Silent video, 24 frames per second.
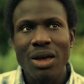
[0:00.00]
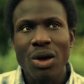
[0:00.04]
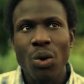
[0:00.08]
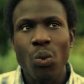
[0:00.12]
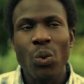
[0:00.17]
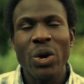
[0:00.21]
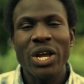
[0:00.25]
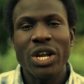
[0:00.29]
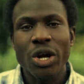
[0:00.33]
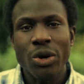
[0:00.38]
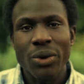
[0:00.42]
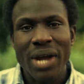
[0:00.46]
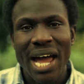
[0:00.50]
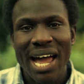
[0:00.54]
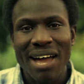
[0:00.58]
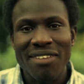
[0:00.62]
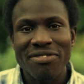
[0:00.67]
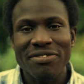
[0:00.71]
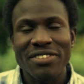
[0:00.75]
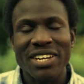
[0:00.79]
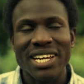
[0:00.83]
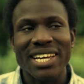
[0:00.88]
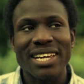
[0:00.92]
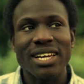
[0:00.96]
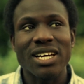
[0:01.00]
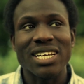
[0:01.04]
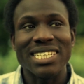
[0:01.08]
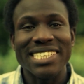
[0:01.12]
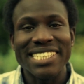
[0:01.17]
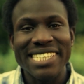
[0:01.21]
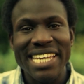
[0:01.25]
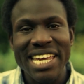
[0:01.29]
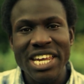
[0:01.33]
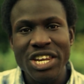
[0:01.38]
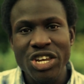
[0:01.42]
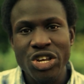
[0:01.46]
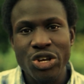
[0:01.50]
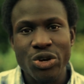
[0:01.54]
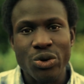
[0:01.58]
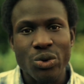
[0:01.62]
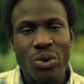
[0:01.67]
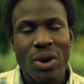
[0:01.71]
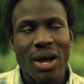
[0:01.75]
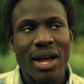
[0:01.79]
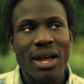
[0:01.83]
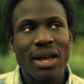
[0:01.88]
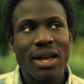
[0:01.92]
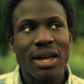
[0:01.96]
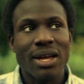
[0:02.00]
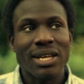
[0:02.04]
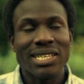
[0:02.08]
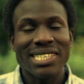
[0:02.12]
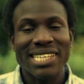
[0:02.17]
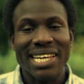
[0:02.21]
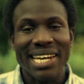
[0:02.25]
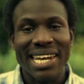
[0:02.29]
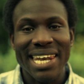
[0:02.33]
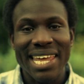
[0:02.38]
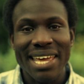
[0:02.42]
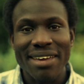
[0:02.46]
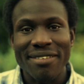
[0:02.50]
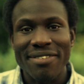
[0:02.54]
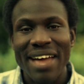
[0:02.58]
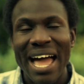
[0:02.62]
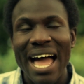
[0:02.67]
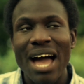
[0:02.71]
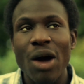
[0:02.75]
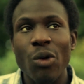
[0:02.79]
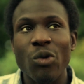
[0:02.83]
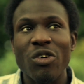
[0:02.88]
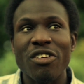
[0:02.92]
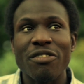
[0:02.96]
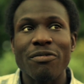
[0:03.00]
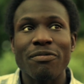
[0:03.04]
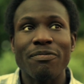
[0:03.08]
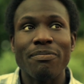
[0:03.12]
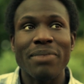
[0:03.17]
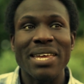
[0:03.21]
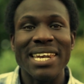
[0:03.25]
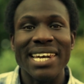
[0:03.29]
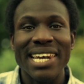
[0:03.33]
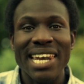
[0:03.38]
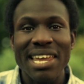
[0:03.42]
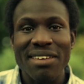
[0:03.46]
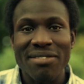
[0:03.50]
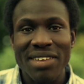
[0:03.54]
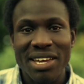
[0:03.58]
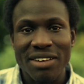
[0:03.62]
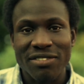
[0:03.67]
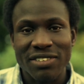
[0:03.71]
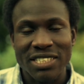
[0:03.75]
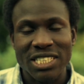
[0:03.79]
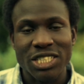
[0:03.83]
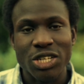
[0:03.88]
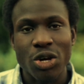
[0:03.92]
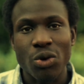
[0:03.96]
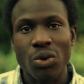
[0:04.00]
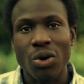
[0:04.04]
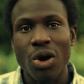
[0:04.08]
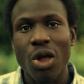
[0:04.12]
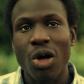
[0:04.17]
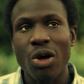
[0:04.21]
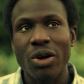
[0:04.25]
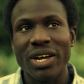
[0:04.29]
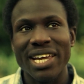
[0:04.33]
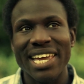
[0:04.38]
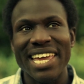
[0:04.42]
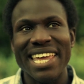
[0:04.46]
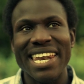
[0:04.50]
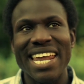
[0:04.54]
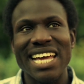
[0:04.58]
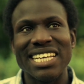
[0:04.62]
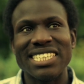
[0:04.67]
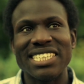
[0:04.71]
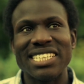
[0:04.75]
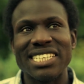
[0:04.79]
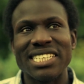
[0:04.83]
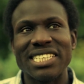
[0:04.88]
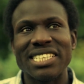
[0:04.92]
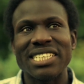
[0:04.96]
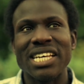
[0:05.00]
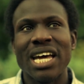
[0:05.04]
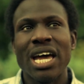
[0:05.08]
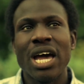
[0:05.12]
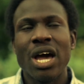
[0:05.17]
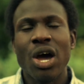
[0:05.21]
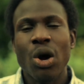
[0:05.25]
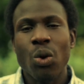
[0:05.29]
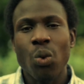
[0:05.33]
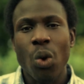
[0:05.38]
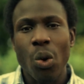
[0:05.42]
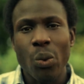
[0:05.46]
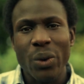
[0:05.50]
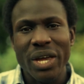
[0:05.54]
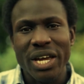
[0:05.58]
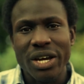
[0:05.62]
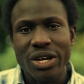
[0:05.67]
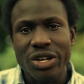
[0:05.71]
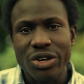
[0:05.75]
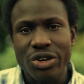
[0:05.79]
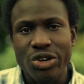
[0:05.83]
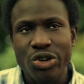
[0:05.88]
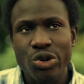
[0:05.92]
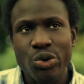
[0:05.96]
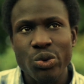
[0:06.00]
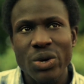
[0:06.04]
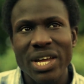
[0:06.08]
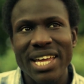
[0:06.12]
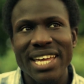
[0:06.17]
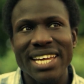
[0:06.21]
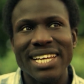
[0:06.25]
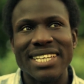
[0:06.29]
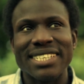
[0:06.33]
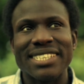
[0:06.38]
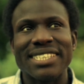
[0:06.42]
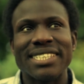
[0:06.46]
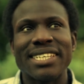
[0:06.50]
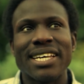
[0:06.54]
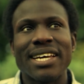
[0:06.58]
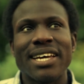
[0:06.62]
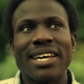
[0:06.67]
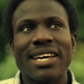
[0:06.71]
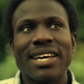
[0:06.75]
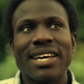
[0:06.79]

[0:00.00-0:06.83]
we don't have to continue to live how we've been living for so long. In essence, what we could do is